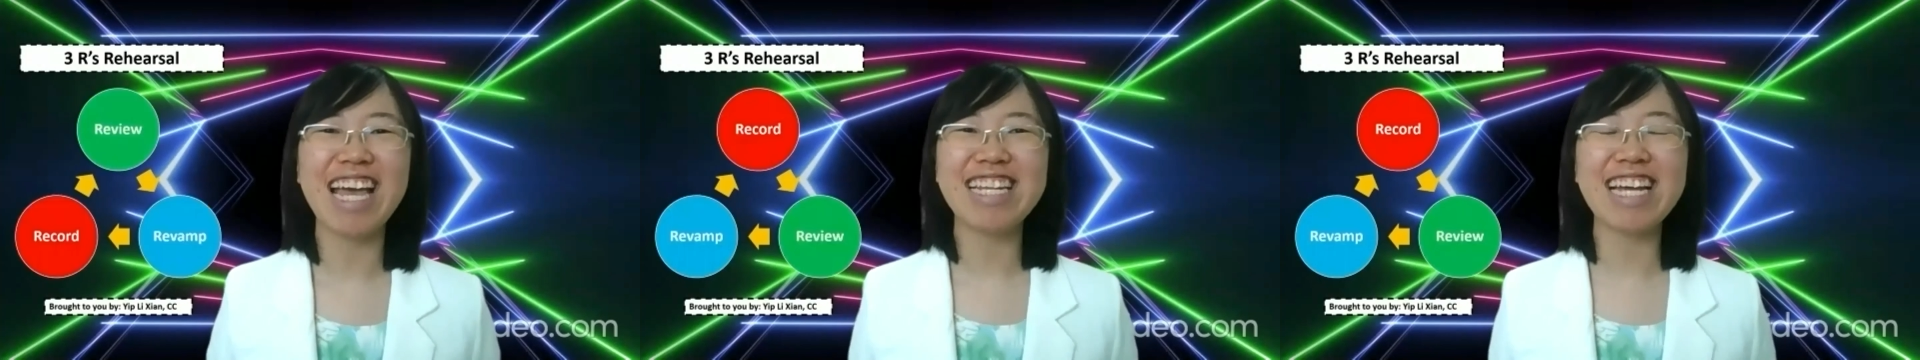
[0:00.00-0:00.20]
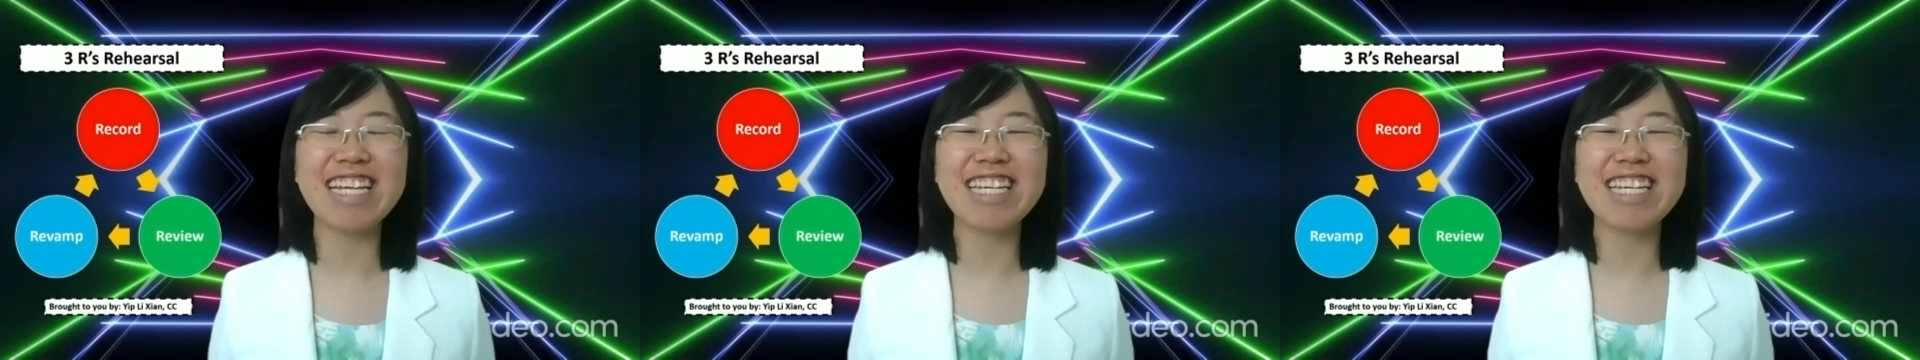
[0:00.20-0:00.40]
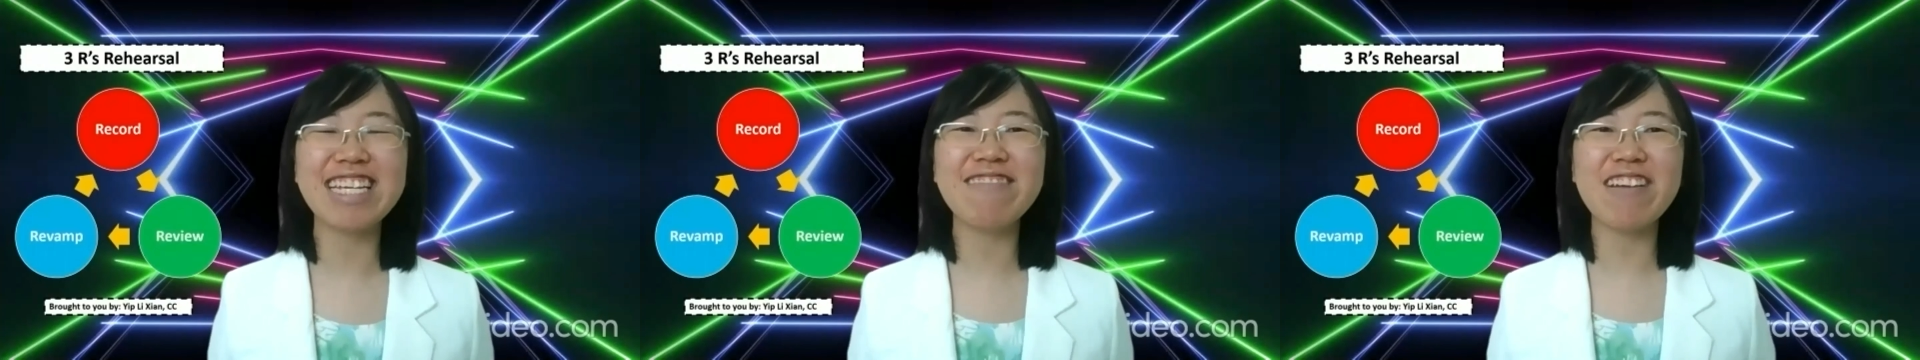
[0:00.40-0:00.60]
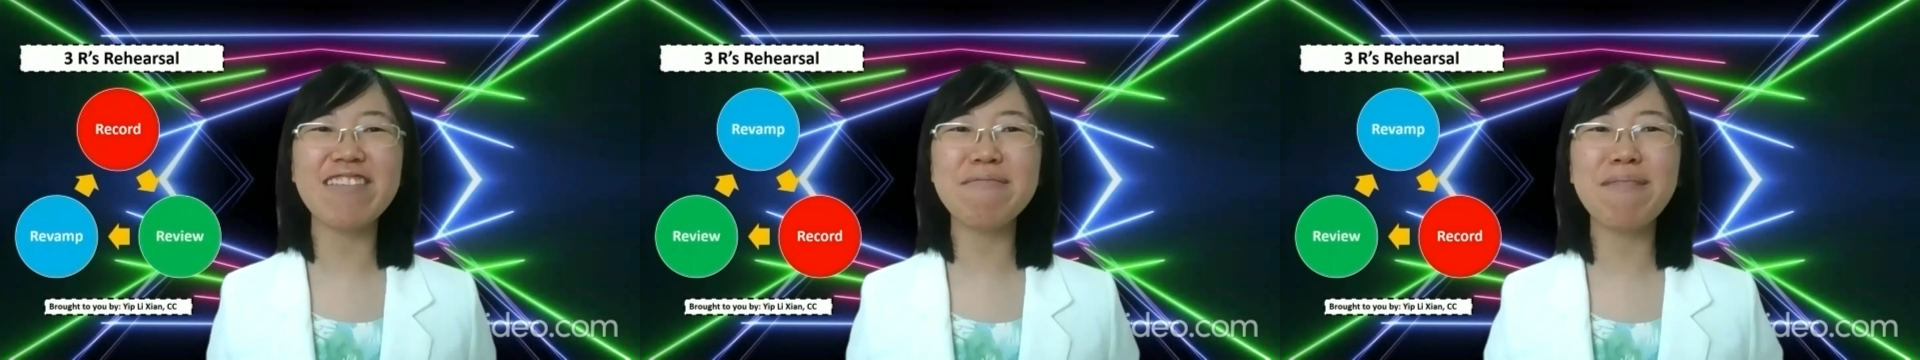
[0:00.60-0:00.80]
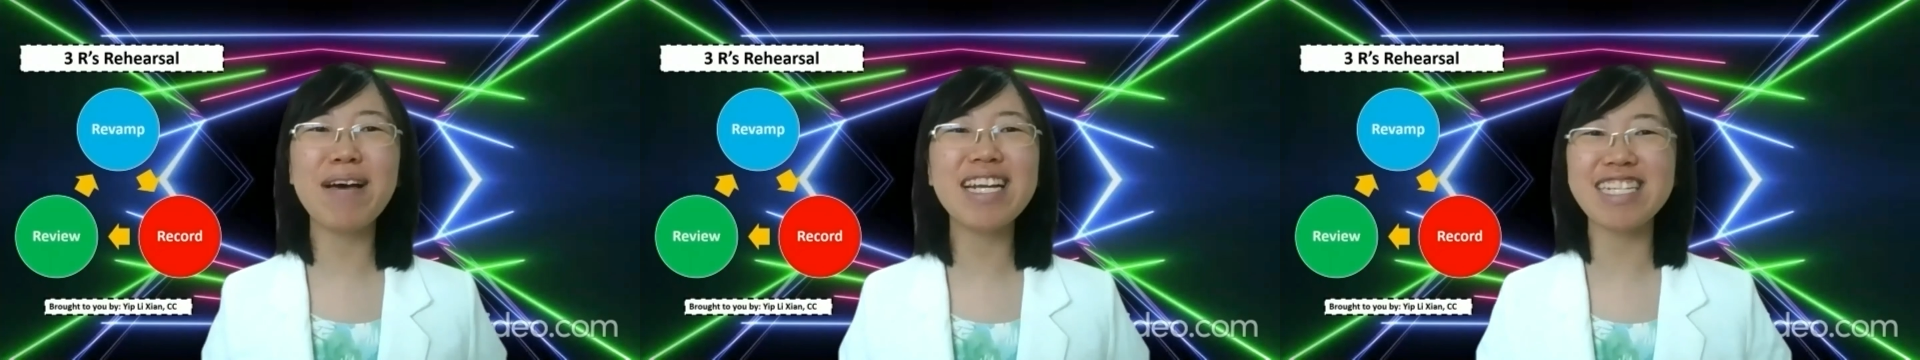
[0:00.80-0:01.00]
Thank you
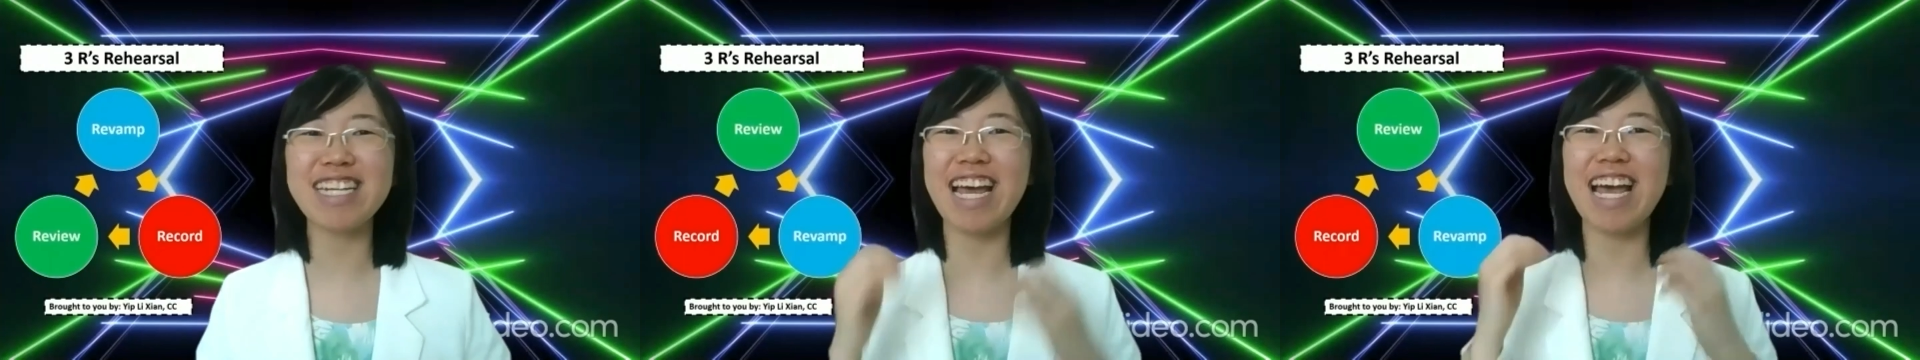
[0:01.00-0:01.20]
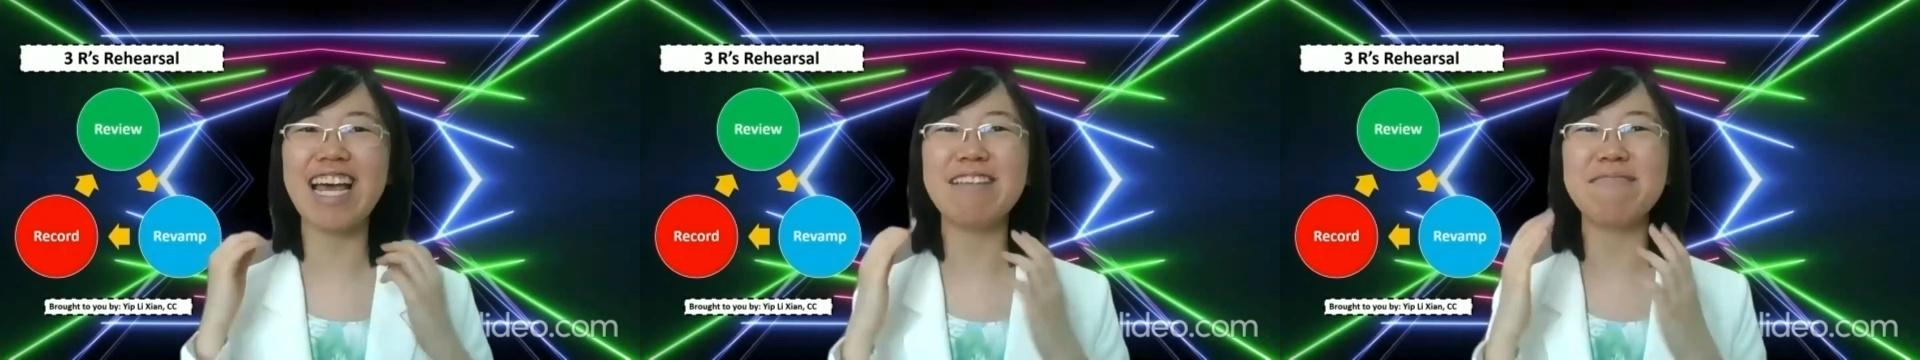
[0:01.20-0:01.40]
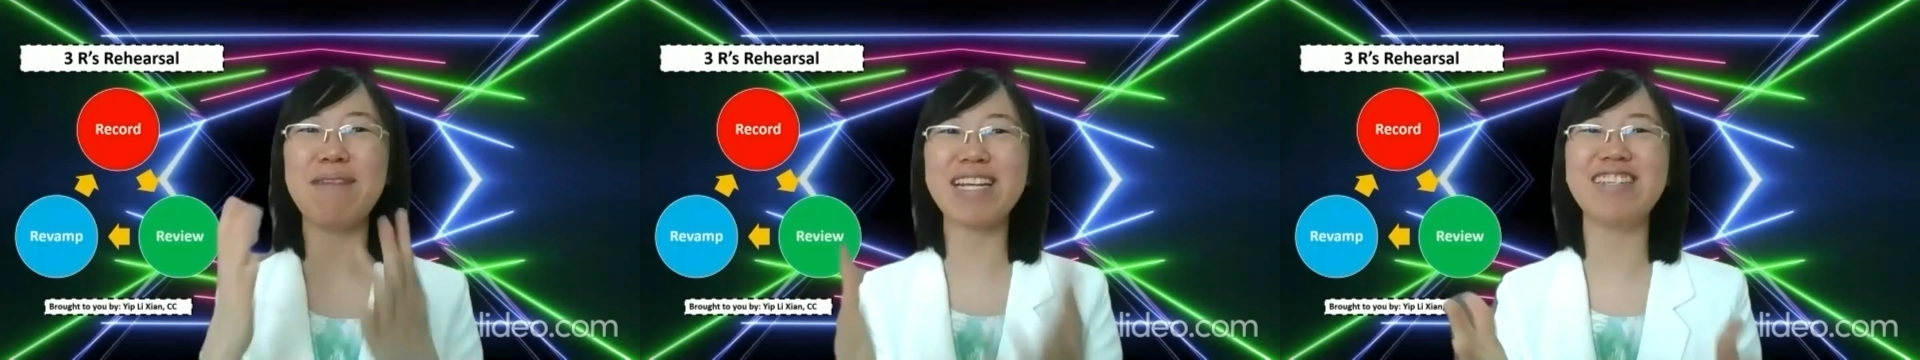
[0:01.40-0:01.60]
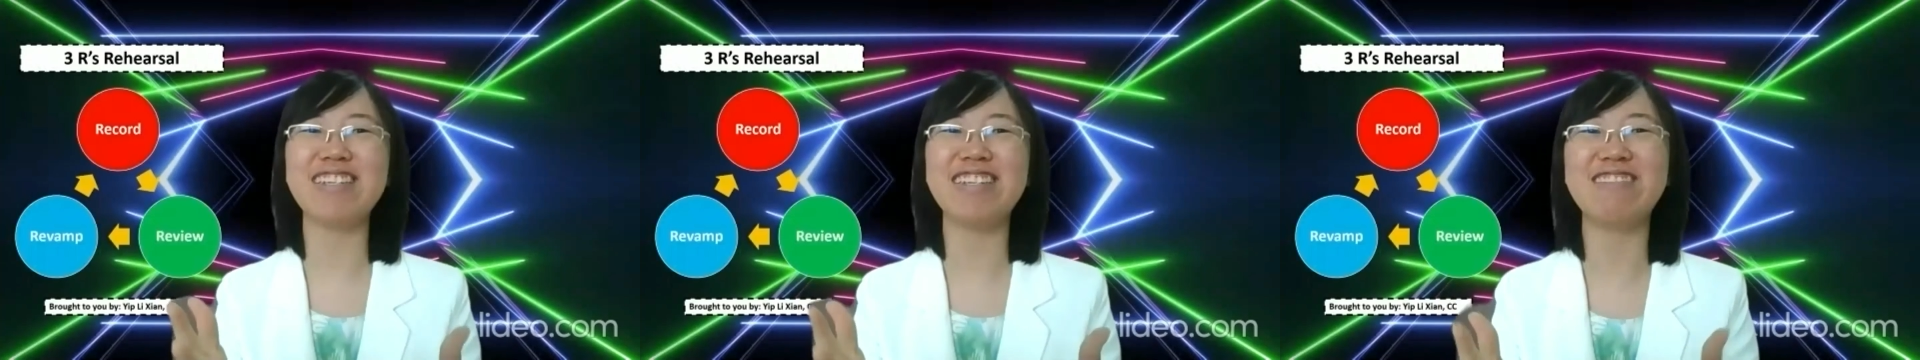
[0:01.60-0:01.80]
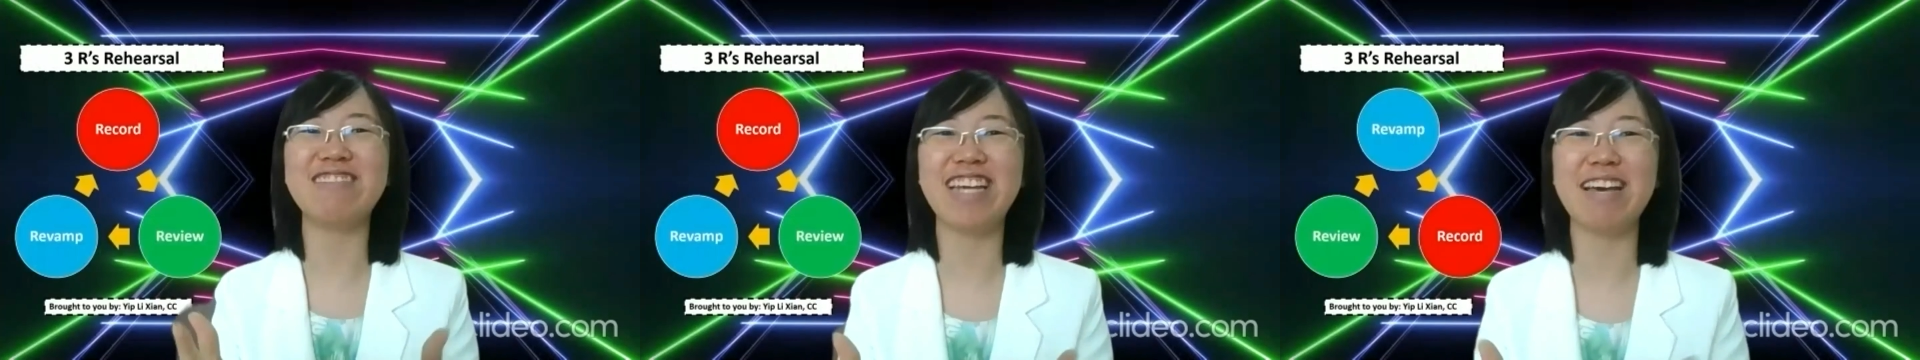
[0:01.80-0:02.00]
very much, and back to
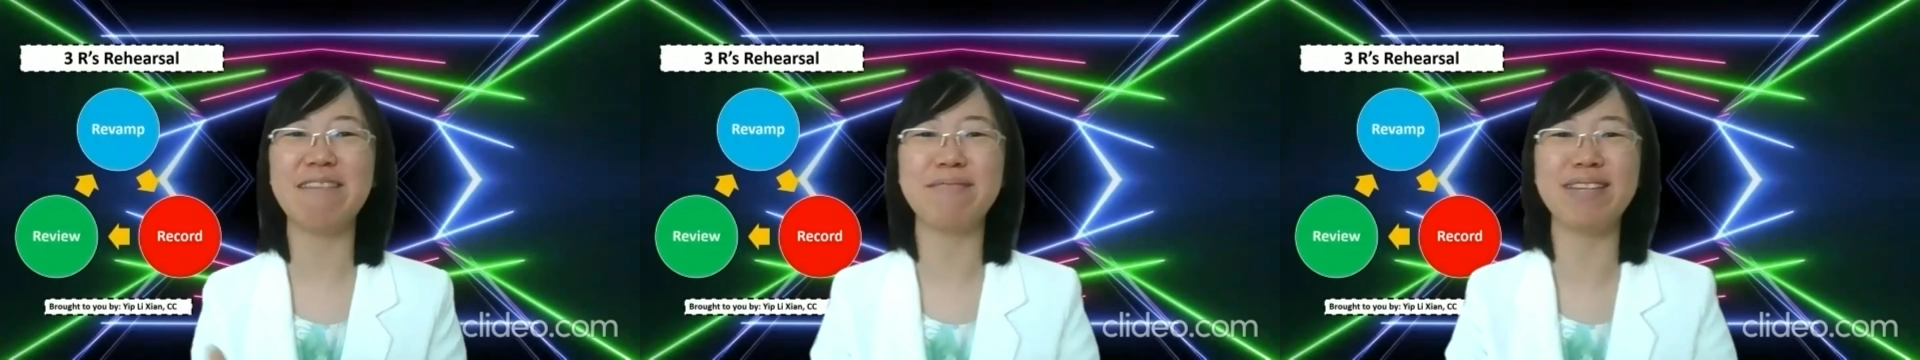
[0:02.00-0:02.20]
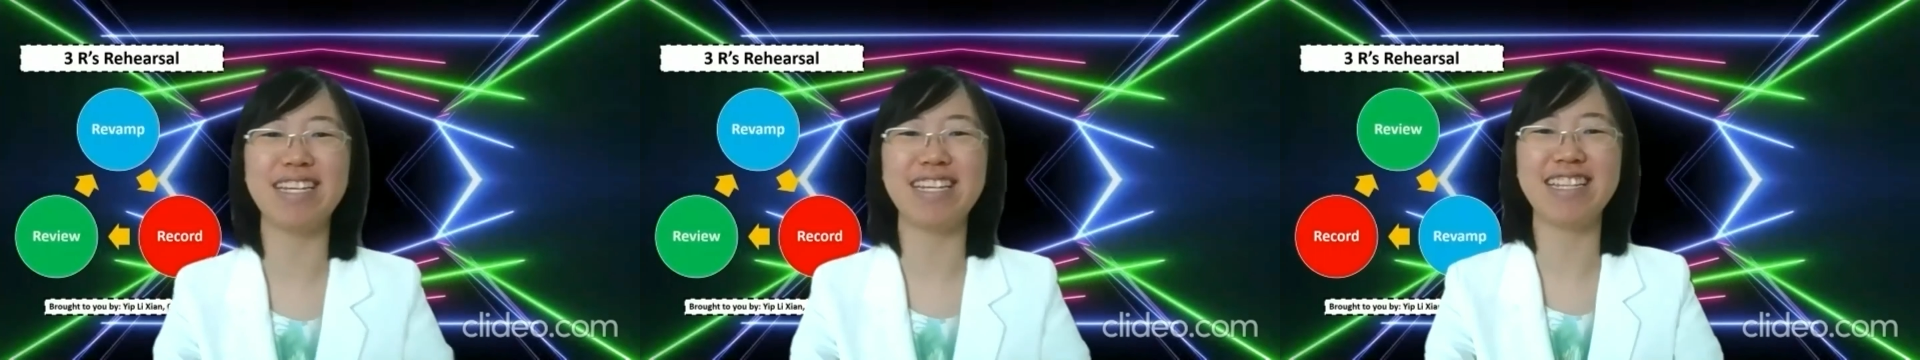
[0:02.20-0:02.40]
you, TMD.